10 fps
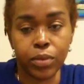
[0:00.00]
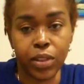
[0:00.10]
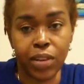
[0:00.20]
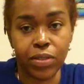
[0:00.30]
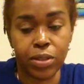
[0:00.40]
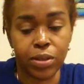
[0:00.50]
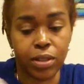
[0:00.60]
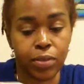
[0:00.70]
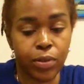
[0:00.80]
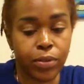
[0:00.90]
Levels is
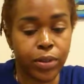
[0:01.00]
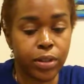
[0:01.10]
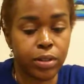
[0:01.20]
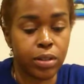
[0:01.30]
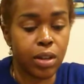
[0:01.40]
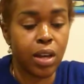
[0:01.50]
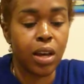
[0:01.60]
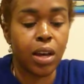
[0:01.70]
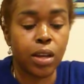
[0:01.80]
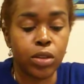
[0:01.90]
in reverse.
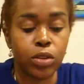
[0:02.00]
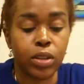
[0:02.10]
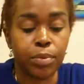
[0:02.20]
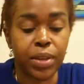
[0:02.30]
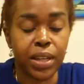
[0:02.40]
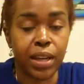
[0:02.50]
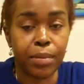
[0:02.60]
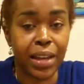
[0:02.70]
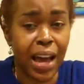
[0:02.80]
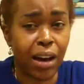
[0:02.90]
You could be
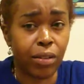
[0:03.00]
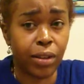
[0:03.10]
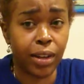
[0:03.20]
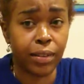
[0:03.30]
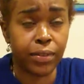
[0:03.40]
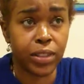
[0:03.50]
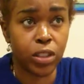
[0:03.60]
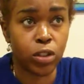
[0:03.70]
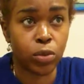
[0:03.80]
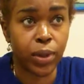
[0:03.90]
coming out of a
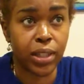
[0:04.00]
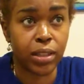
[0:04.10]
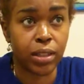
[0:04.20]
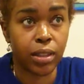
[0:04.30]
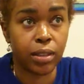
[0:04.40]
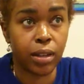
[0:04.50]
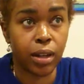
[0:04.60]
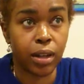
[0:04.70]
situation